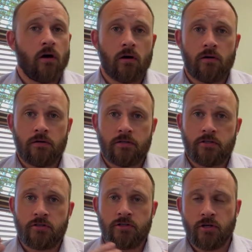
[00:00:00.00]
hard
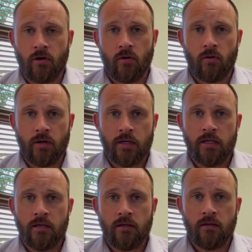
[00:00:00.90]
to show
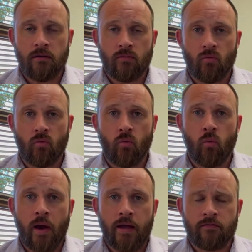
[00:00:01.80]
any
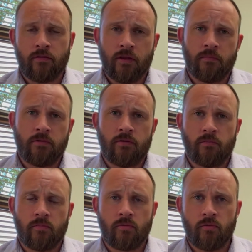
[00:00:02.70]
way for them to
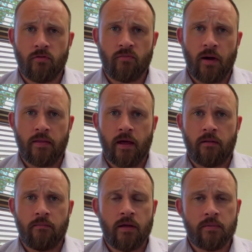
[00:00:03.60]
improve by
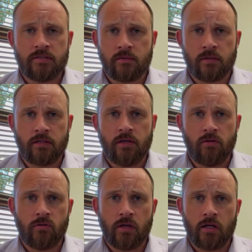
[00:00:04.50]
that. Maybe some
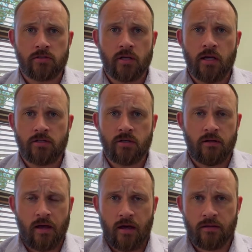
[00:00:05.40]
continuing education
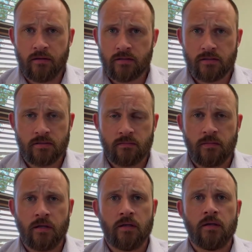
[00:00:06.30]
and ethics.
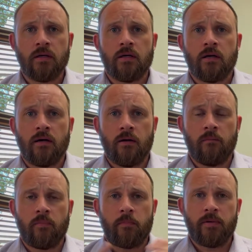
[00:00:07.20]

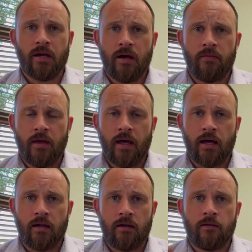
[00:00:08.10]
Um, but beyond
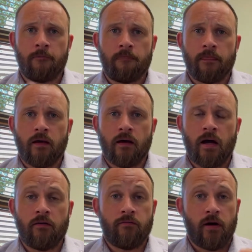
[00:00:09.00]
that, uh,
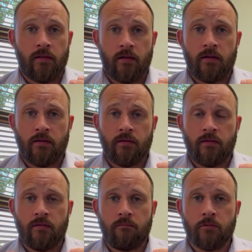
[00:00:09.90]
I find that
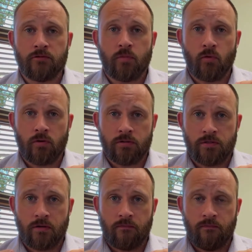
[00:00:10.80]
most boards
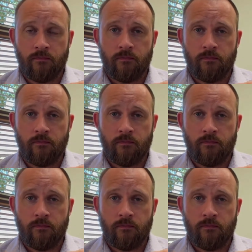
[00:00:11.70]
are